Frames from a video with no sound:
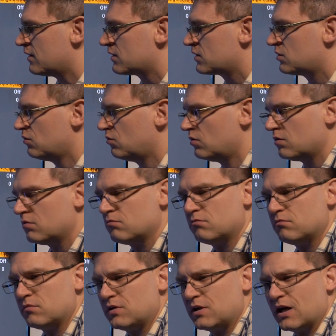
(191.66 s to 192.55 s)
to
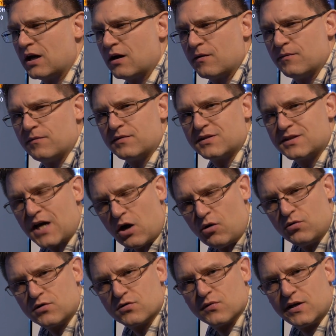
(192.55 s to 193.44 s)
yeah
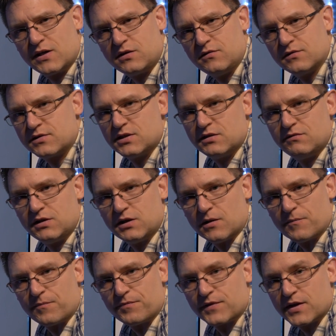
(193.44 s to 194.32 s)
downgrade your
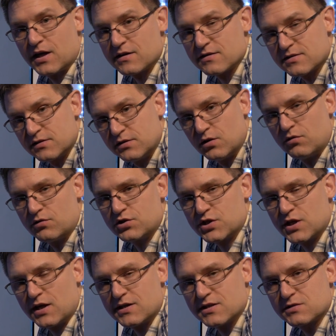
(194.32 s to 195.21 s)
TV. There's no
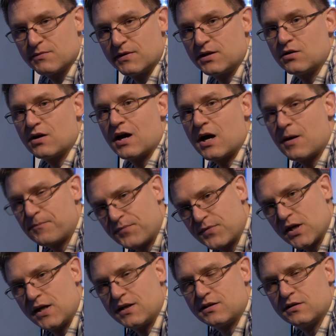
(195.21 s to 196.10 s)
chance. When you
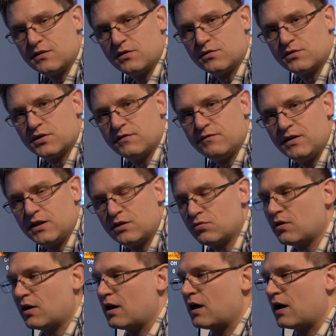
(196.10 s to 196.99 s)
updated your TV
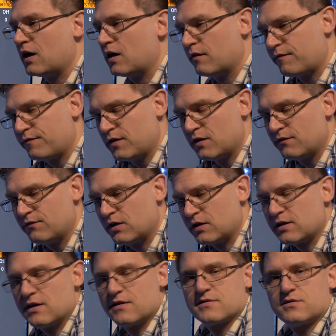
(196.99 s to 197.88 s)
to a higher
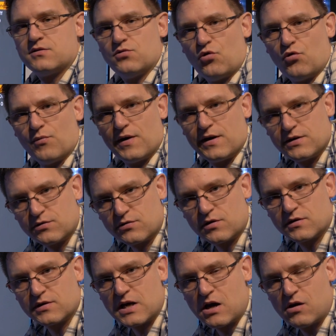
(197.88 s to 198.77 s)
firmware, there's no way to
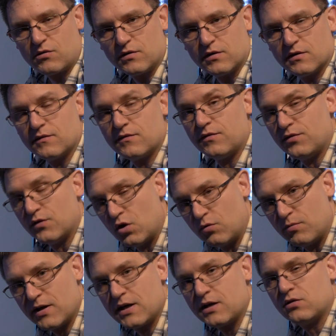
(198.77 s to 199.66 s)
go down. No
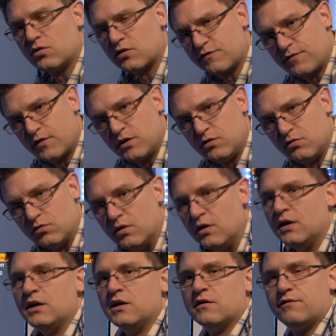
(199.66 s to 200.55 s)
way, not for you.
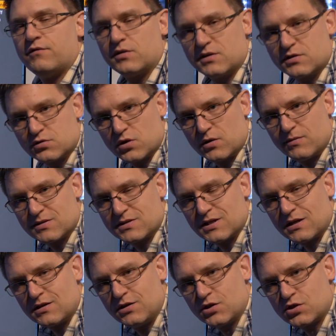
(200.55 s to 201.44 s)
For the service
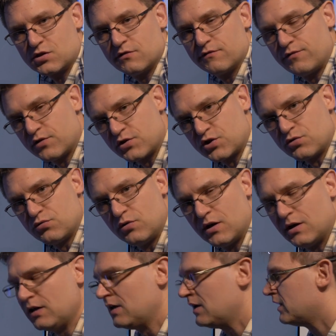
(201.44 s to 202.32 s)
technician, for
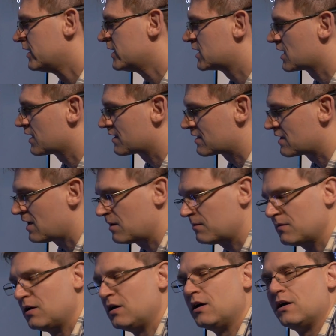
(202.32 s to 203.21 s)
sure, he can
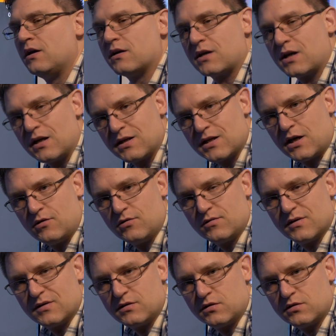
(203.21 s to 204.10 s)
come, can
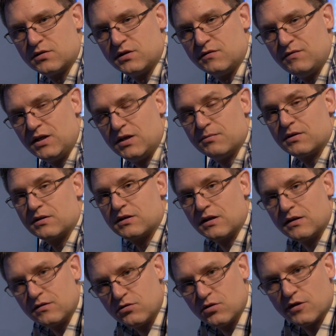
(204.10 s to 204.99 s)
downgrade your TV, but
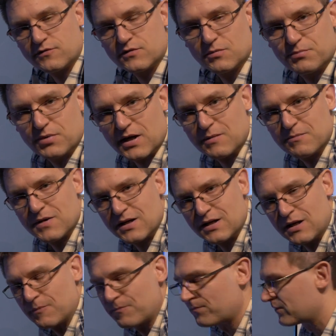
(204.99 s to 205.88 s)
then you have to pay
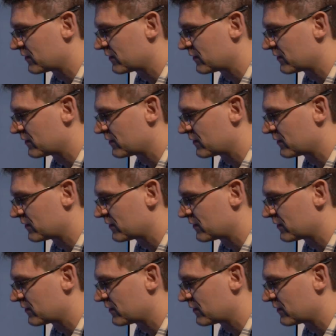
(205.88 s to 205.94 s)
money.